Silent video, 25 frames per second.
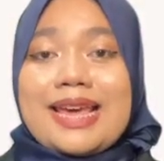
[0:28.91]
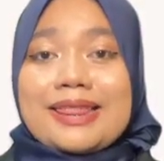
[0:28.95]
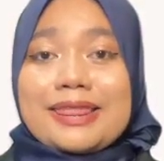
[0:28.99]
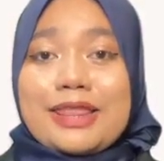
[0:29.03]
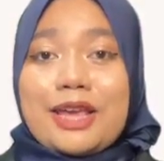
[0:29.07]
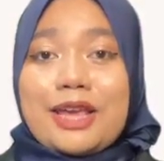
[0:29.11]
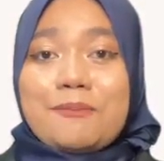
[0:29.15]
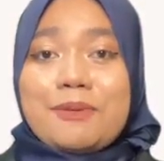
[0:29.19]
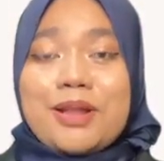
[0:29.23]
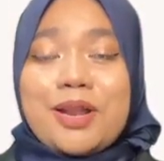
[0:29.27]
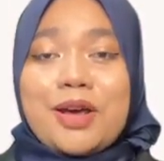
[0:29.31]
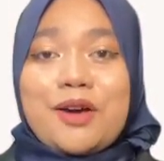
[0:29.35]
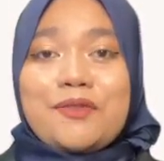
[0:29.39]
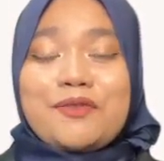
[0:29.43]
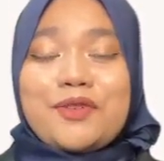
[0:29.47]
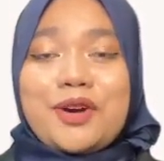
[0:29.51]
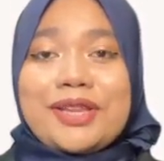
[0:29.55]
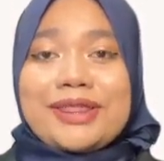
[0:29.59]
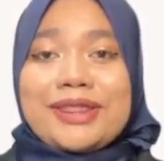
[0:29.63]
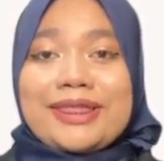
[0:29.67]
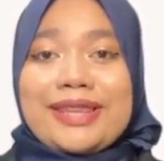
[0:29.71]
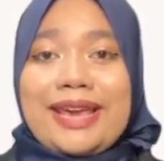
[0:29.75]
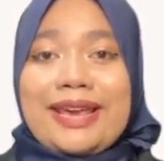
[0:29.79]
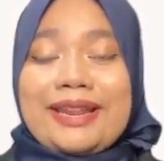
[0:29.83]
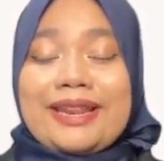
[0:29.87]
Table of
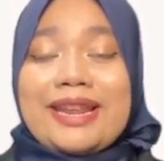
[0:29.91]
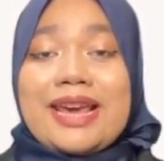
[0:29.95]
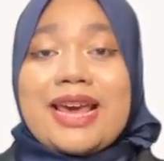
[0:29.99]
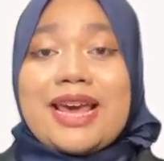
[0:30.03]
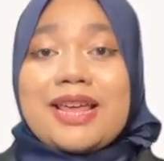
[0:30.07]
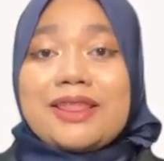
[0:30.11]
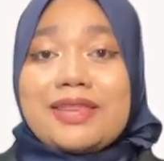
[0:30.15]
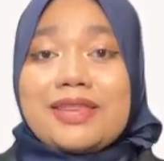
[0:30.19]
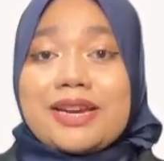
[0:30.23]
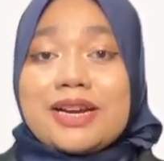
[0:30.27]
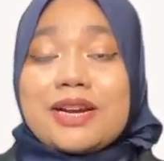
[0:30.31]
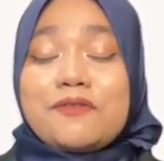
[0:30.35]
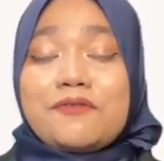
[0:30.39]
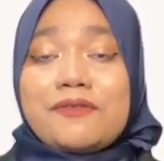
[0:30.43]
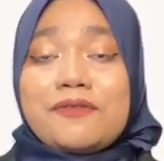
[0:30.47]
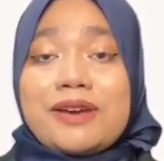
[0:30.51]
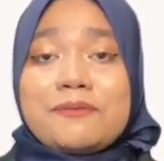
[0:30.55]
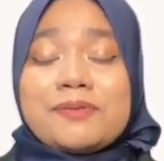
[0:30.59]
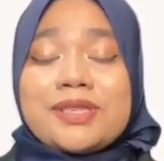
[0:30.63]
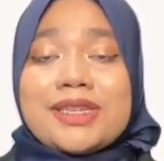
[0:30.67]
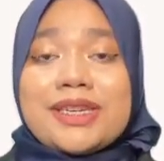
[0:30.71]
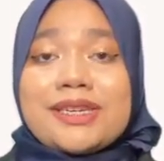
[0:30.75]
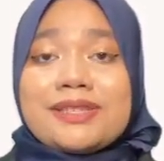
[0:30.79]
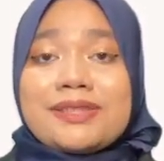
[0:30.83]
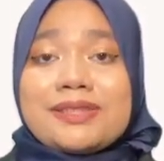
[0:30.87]
content. There are
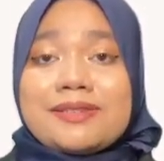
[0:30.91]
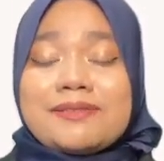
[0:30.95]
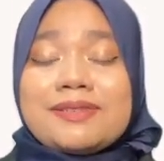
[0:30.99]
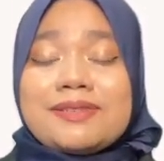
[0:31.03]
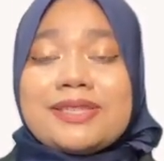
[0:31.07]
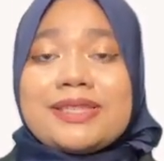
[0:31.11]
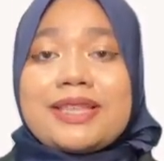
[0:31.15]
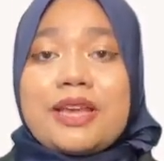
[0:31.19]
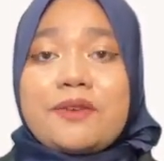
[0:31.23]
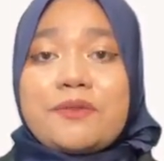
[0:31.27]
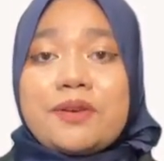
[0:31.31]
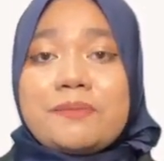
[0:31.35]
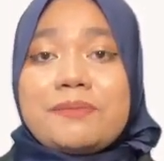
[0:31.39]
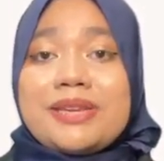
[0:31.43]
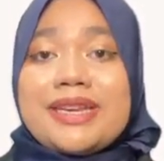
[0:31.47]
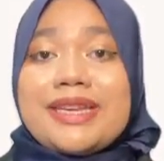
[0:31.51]
5 chapters that will be